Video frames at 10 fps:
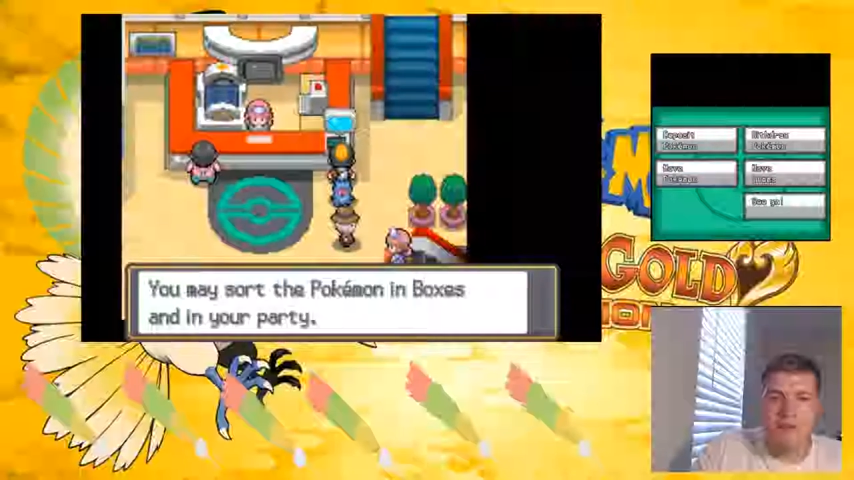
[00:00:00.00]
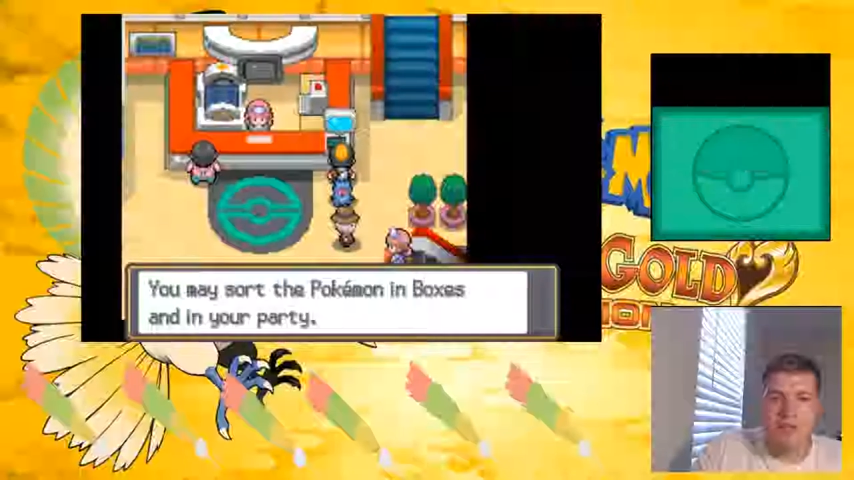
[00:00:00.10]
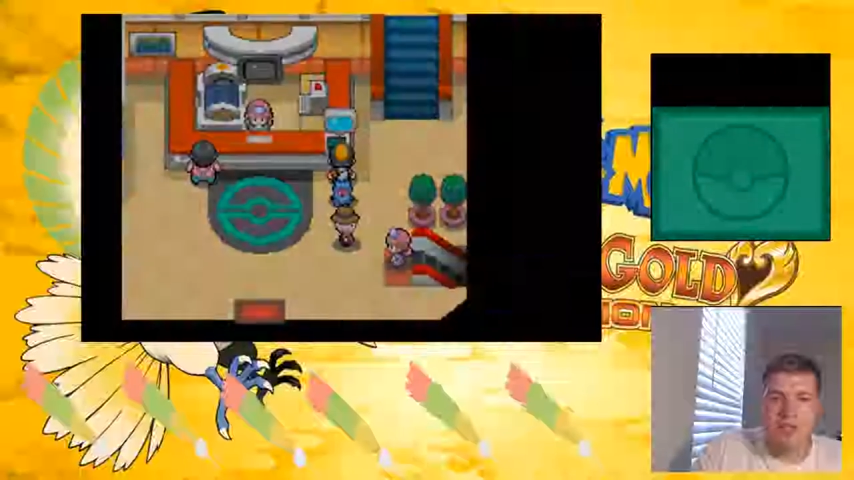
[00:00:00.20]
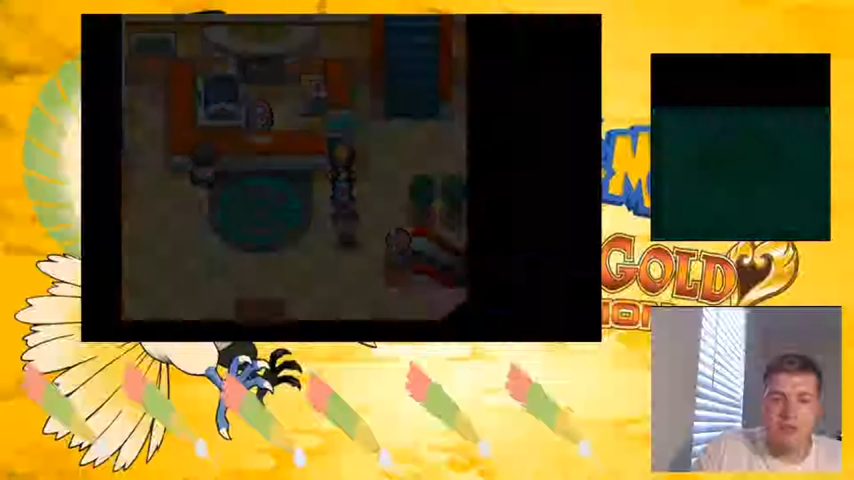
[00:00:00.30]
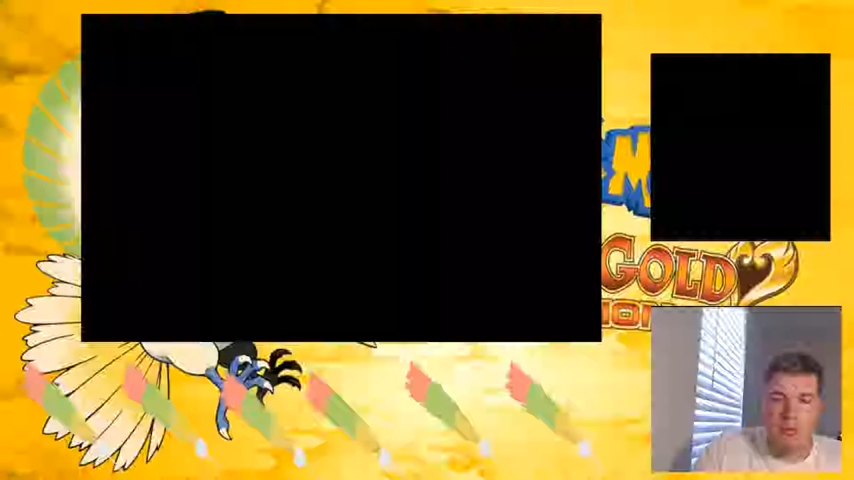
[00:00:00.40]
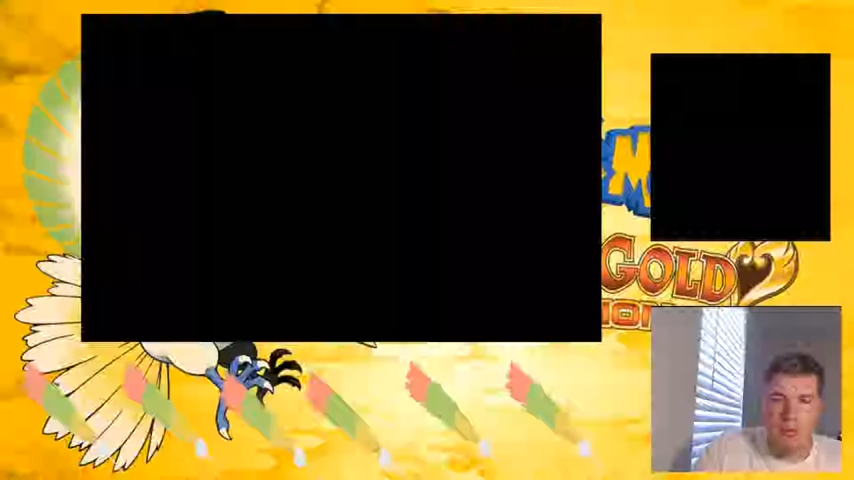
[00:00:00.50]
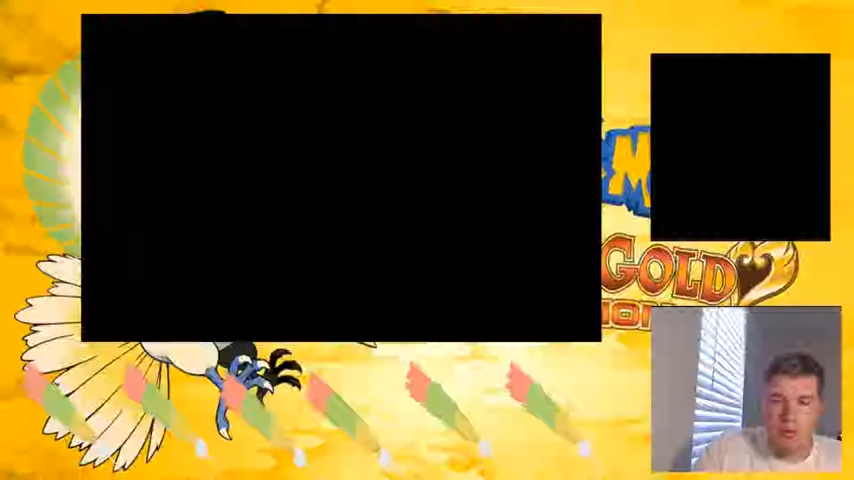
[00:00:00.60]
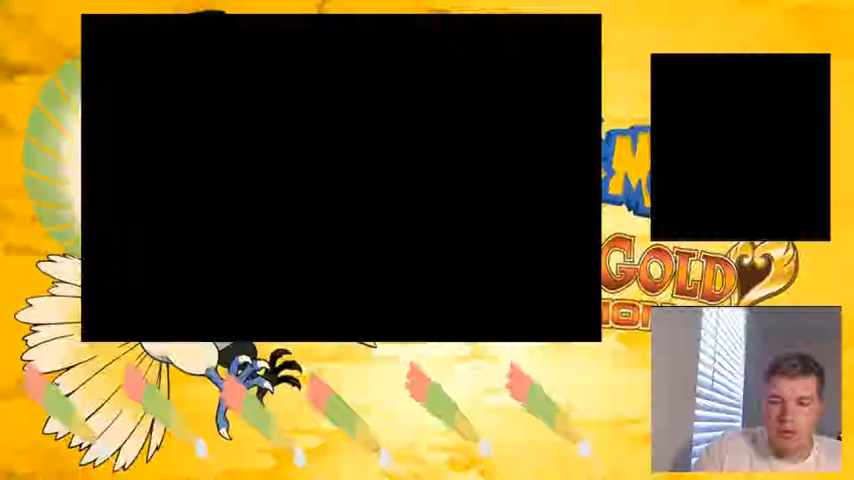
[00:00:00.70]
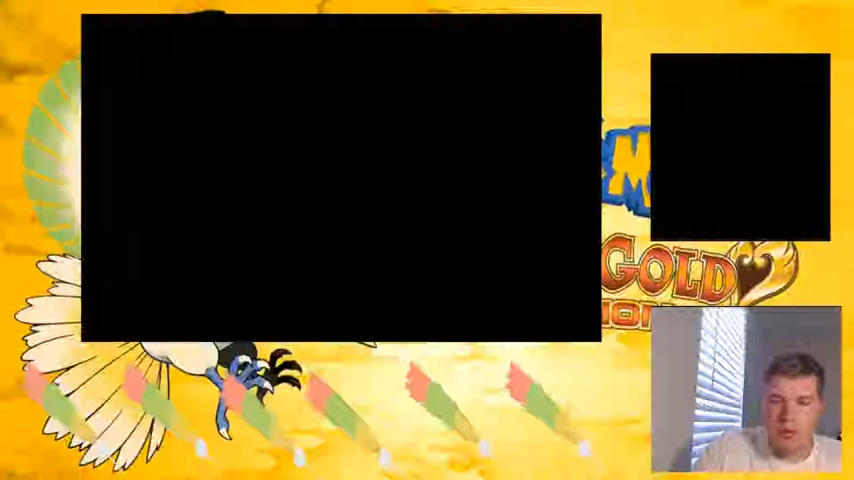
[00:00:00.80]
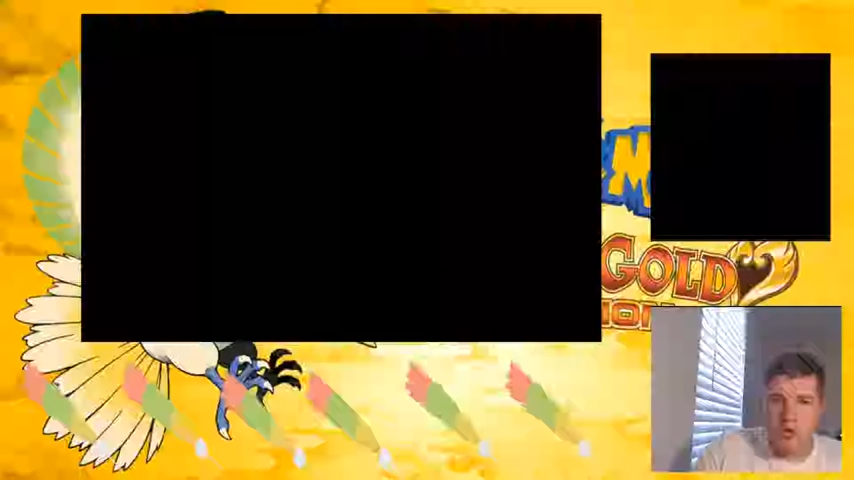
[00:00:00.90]
fishing
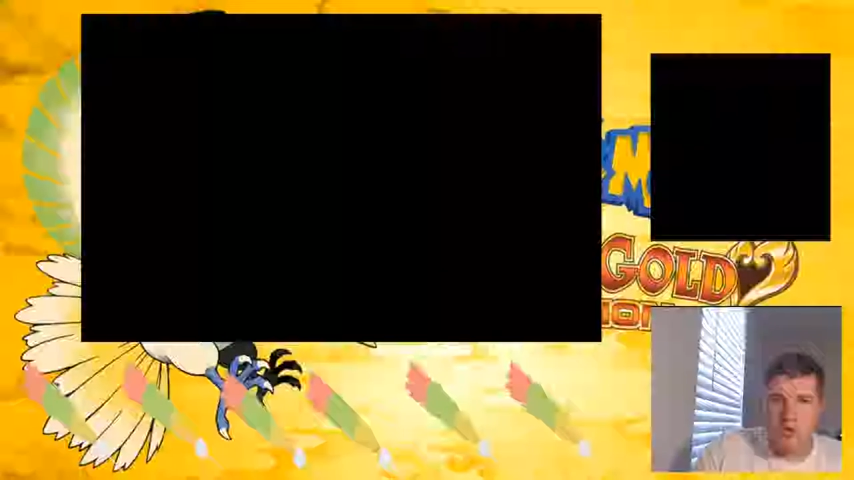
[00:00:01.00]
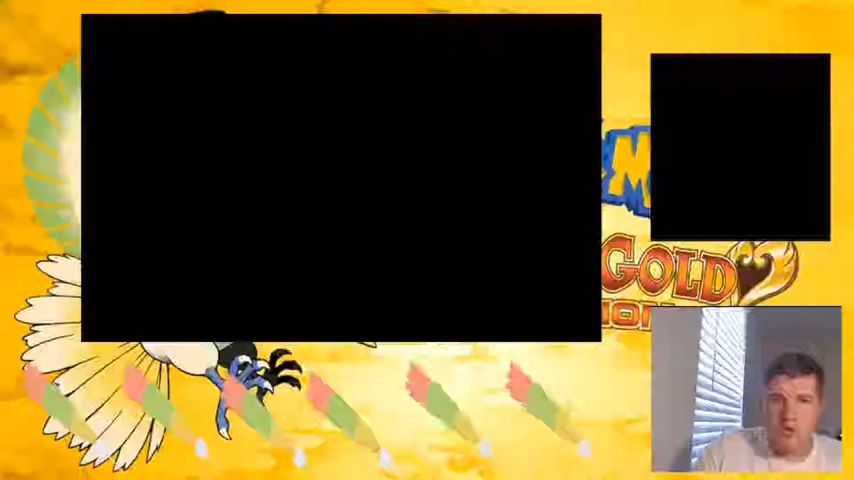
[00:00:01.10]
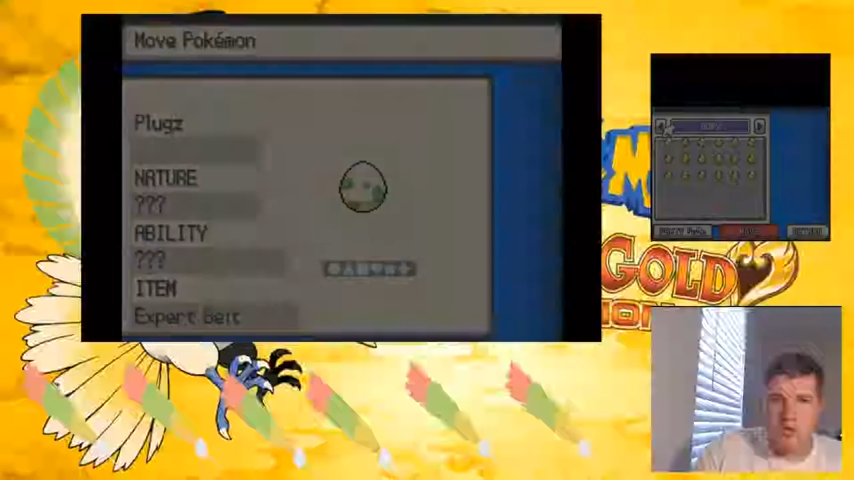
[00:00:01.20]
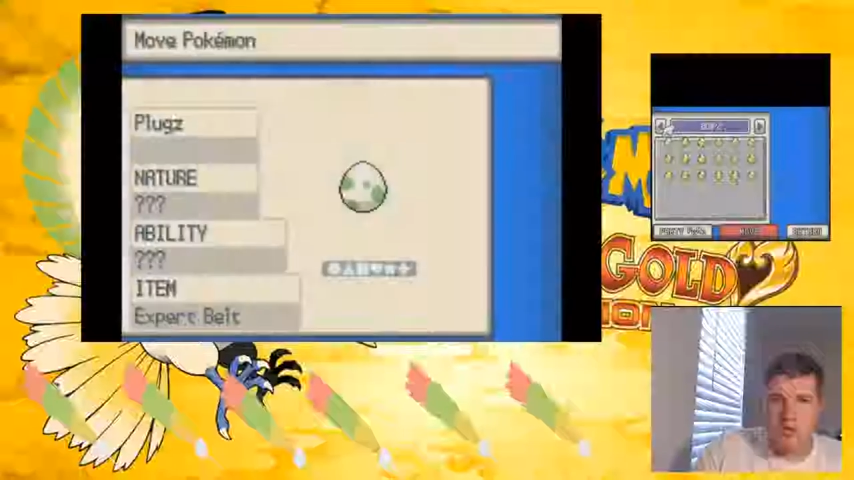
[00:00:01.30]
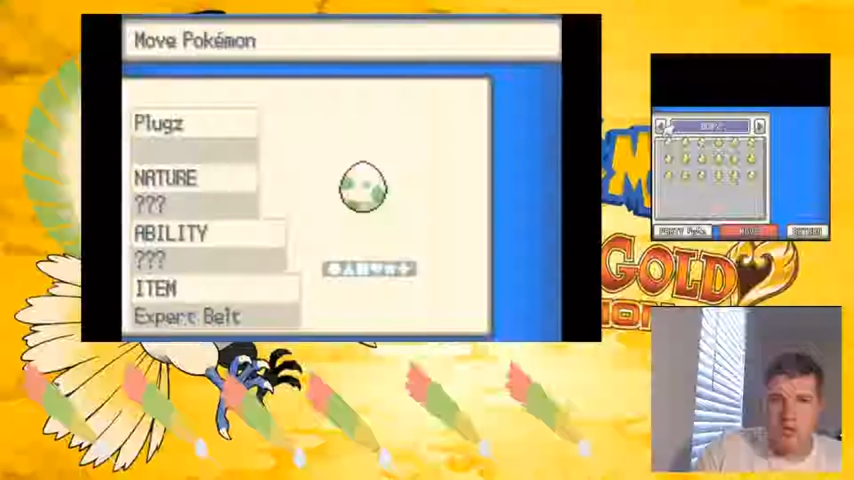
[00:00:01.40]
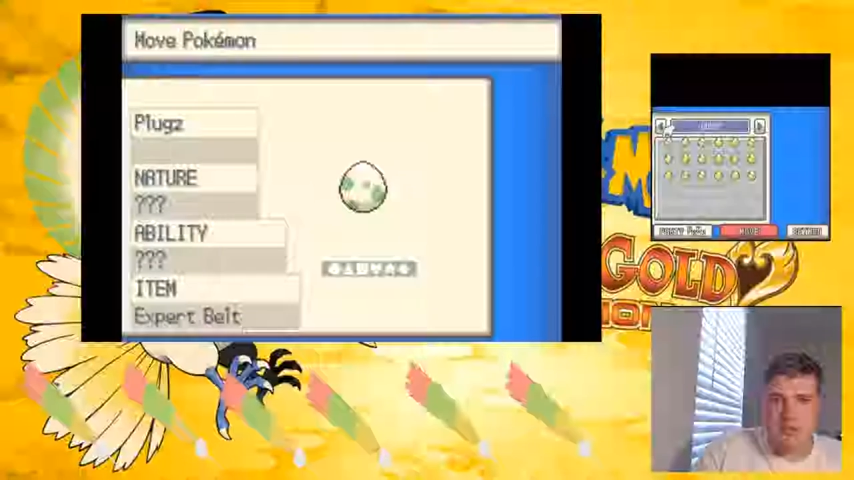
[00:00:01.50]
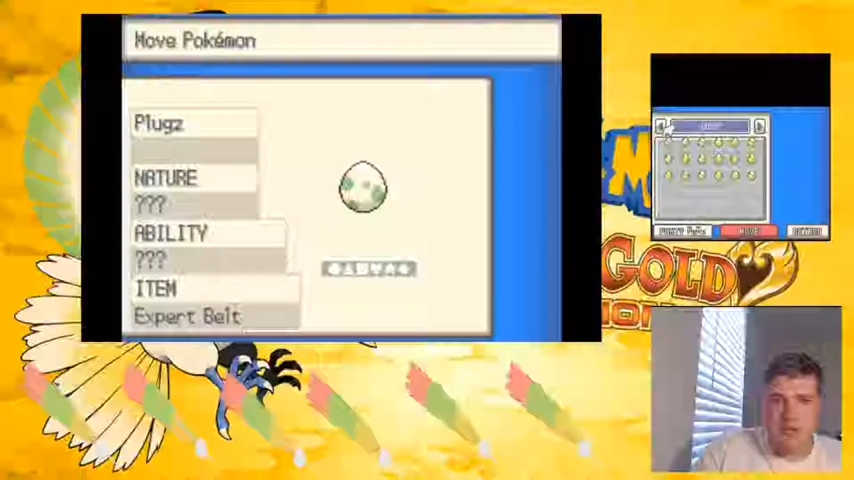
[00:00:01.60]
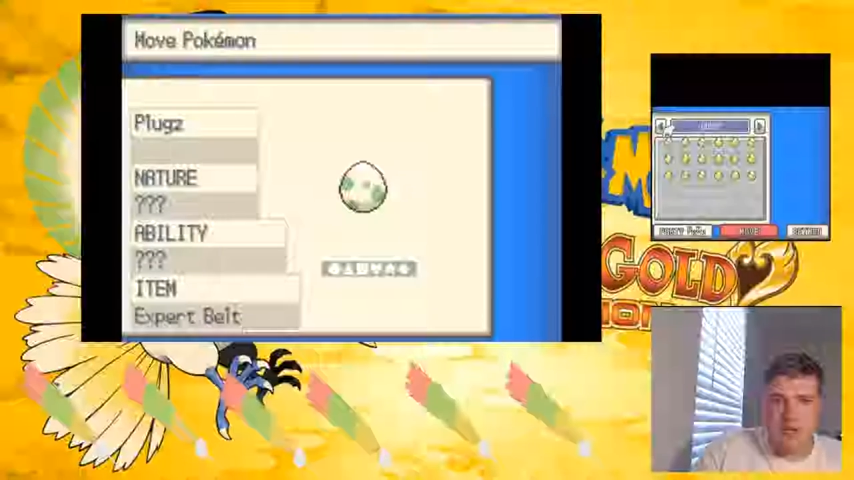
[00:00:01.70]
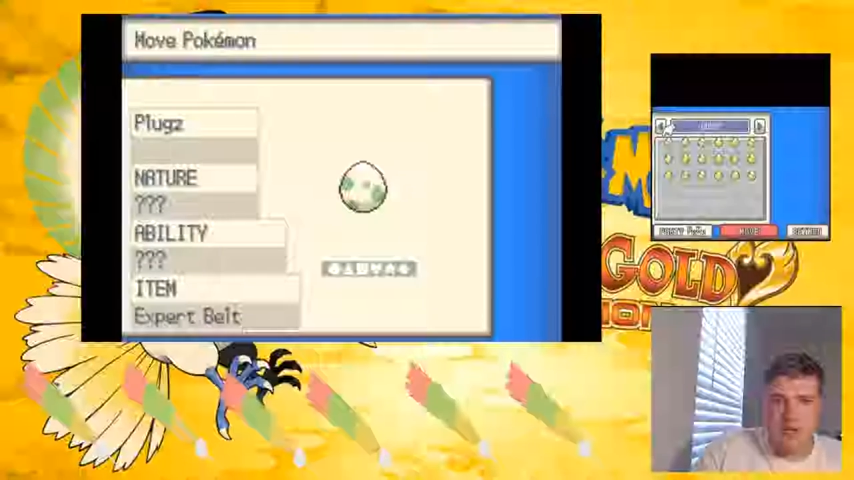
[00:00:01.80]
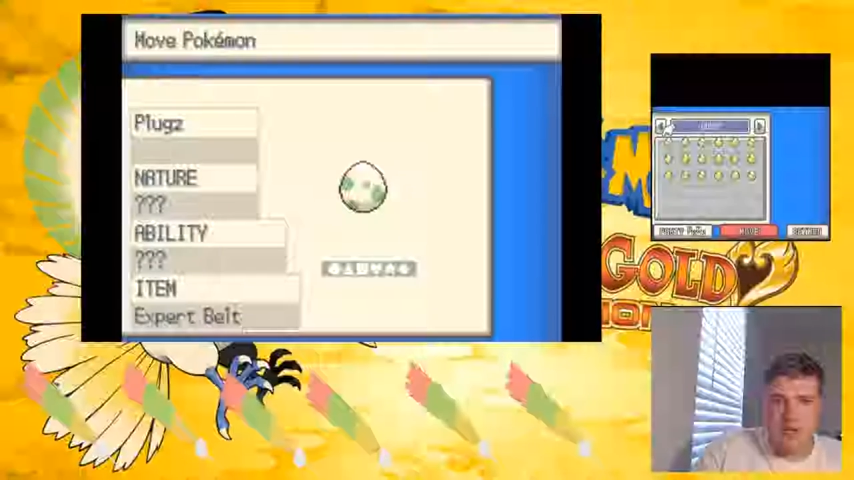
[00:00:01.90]
pole, so let's
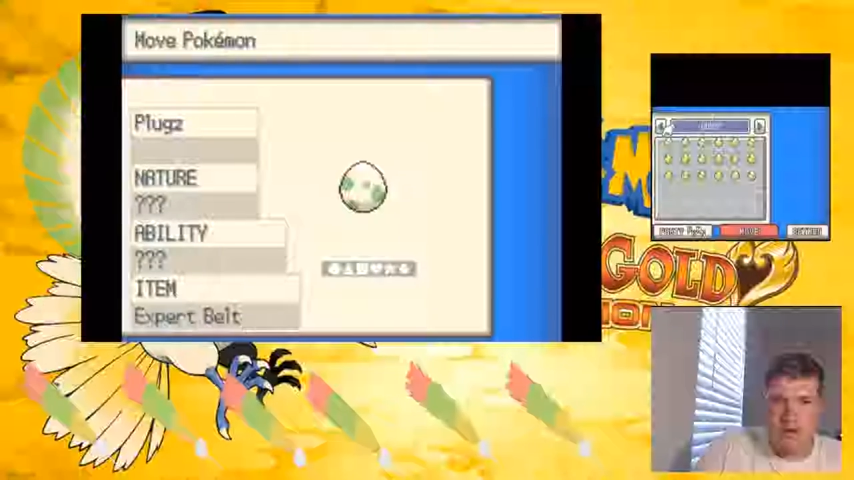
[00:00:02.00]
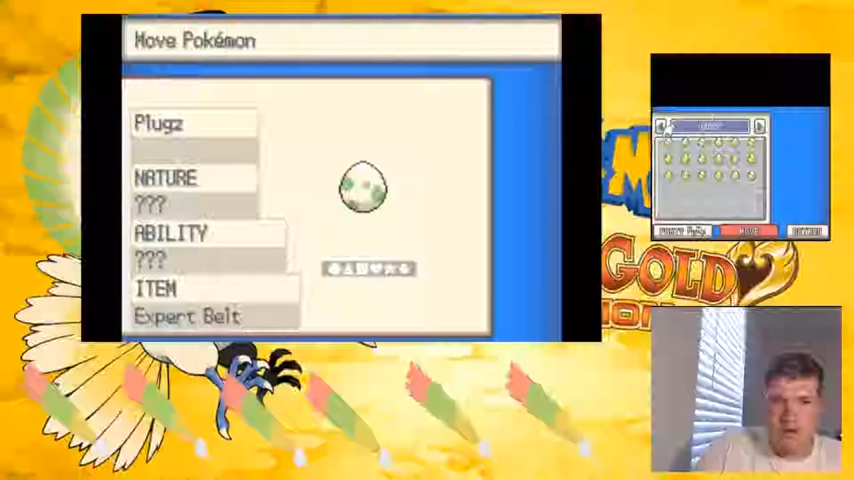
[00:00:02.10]
do that.